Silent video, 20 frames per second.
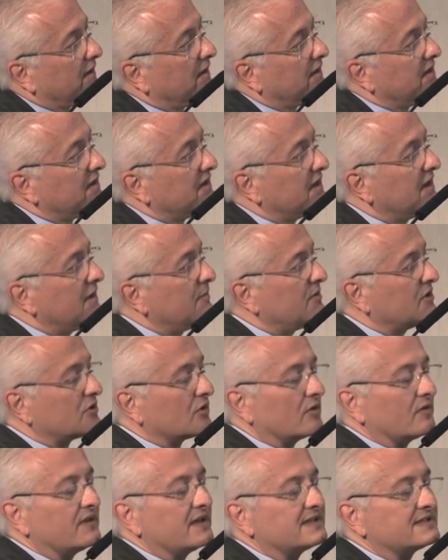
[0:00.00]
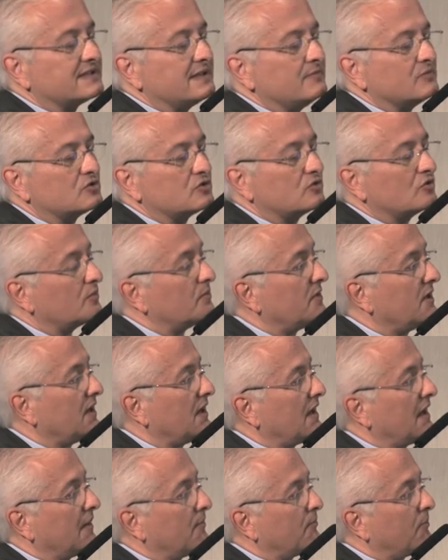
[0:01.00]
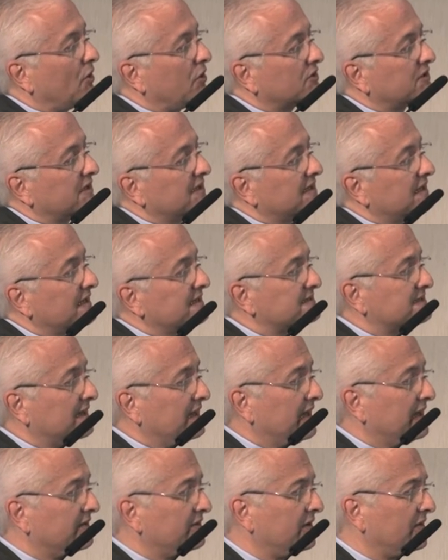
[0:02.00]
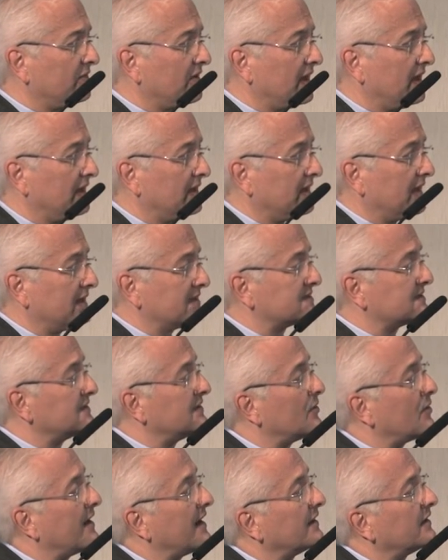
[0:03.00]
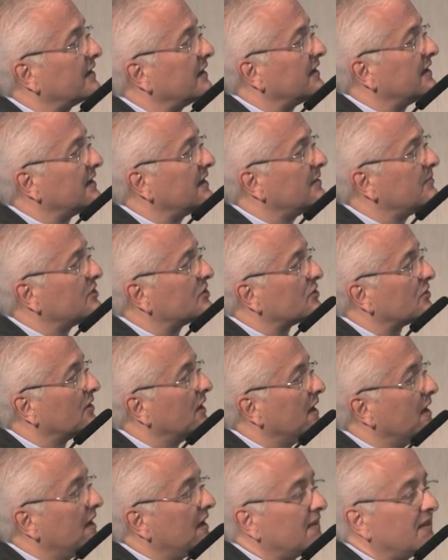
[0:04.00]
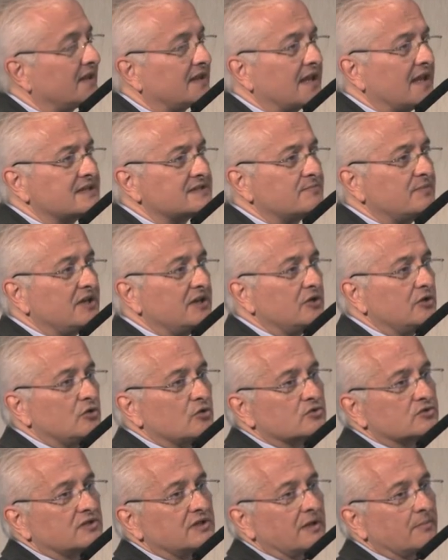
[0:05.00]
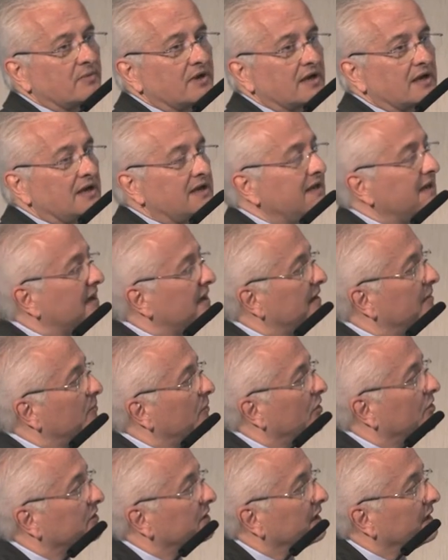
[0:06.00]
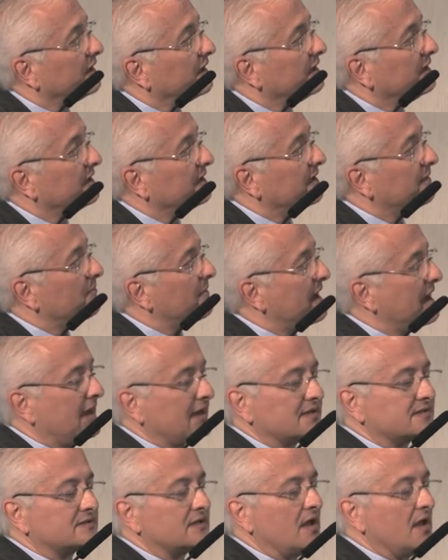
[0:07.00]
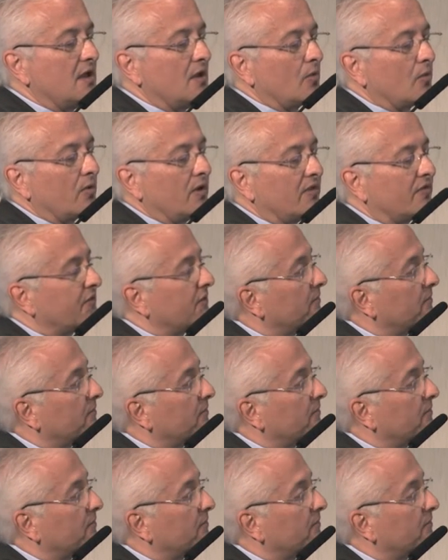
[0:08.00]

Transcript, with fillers: inhibitor that seems to be a potent and selective L S D one inhibitor that has been used in a preclinical model in mice with